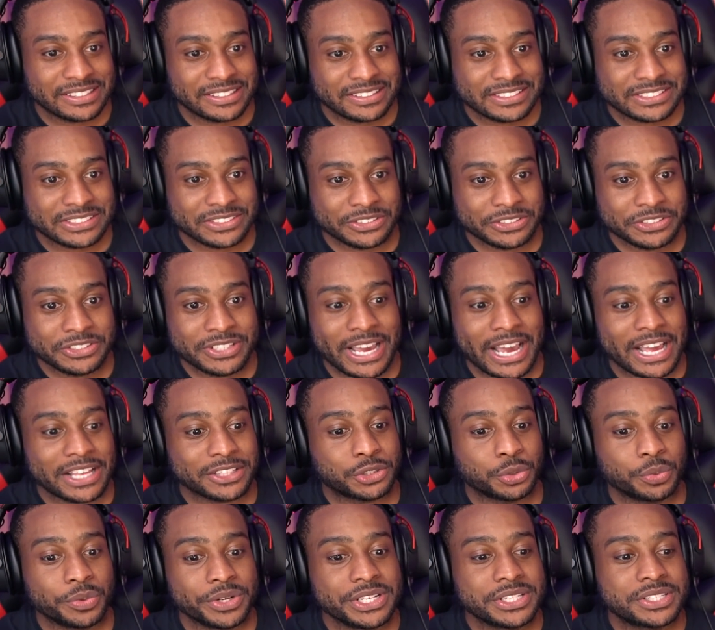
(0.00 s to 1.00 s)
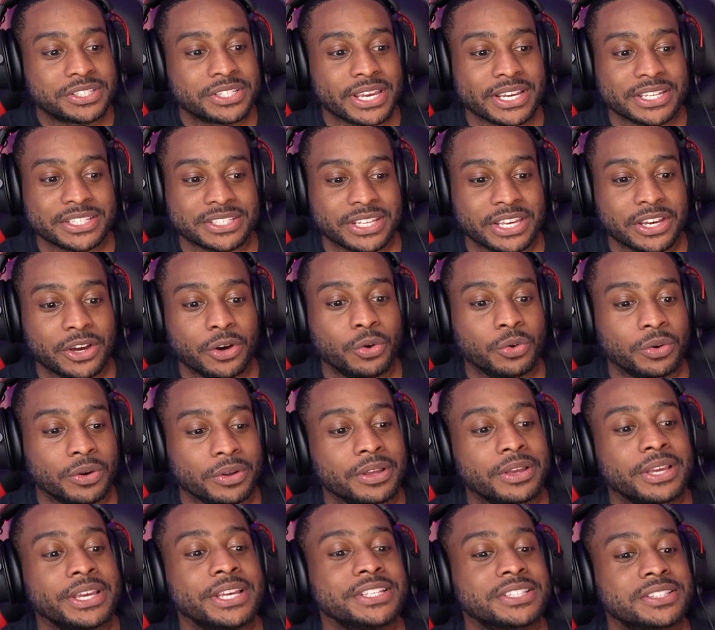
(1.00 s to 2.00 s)
So you got 20 seconds. They gonna
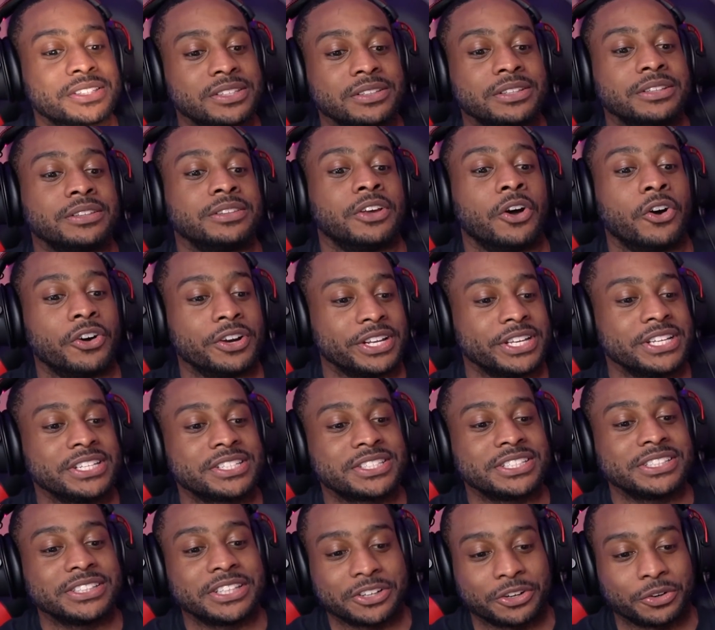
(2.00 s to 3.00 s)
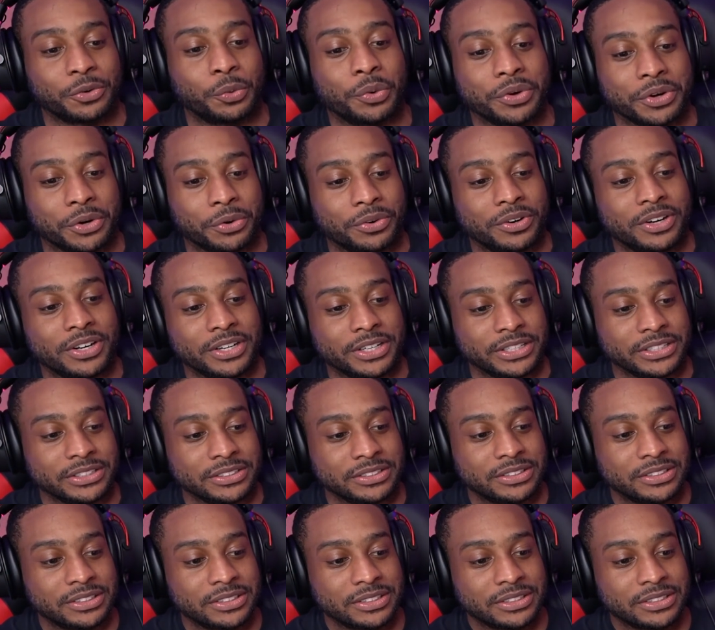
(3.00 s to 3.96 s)
on instinct they gonna want to run.